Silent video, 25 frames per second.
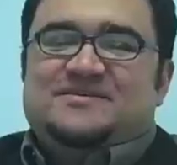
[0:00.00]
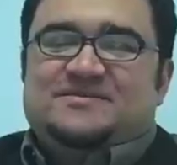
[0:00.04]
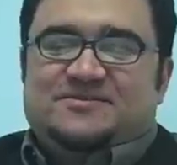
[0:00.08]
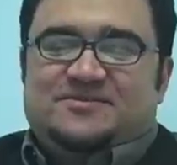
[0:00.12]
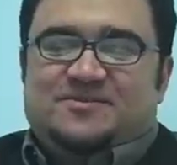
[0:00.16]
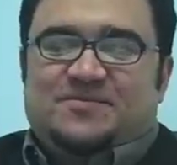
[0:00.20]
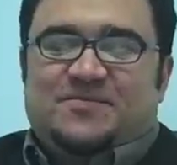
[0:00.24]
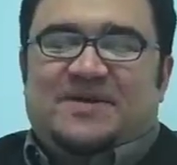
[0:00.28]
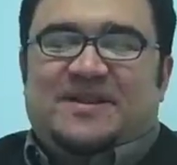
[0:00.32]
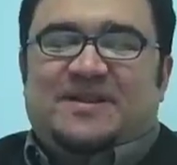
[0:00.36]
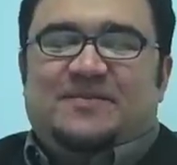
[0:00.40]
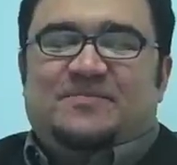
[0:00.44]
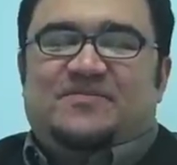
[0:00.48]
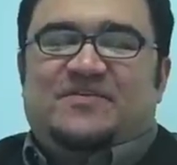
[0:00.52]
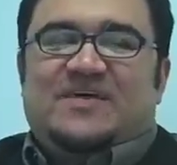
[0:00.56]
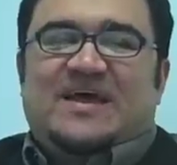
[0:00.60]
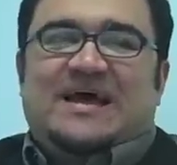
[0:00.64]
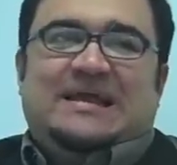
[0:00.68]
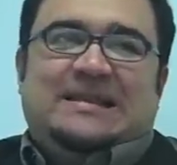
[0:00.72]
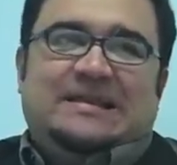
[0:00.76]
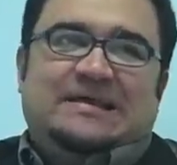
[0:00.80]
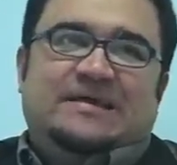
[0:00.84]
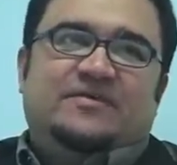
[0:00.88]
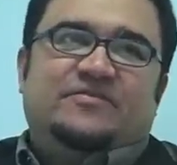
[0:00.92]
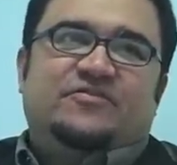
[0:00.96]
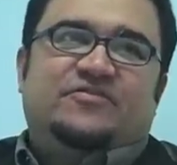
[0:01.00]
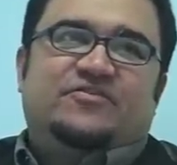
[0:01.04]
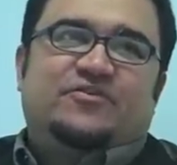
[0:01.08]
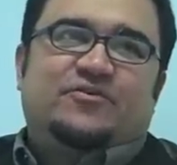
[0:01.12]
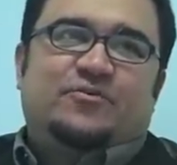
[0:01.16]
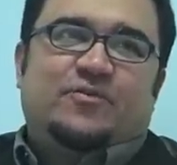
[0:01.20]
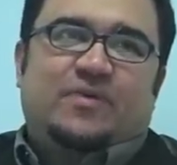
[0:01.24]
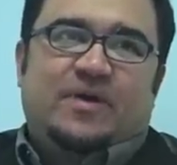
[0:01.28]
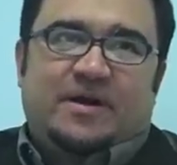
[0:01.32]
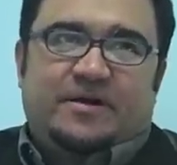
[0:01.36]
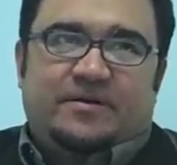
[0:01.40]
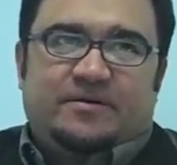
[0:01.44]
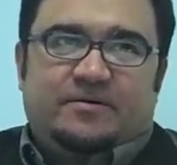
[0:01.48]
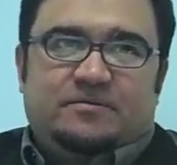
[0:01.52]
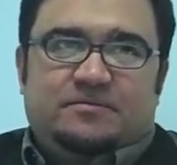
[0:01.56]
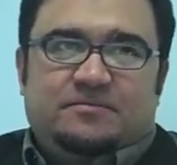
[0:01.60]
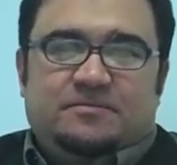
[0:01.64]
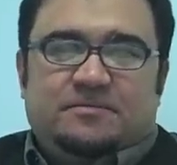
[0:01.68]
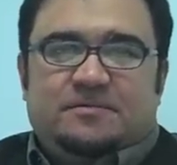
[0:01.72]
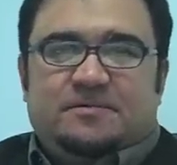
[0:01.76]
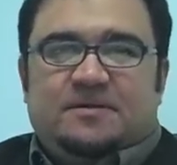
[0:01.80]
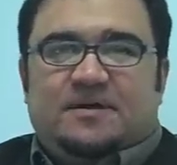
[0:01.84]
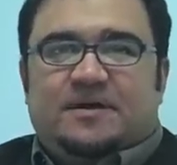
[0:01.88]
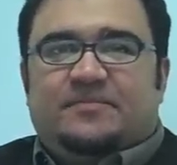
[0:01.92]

So my name's Elliot Serrano.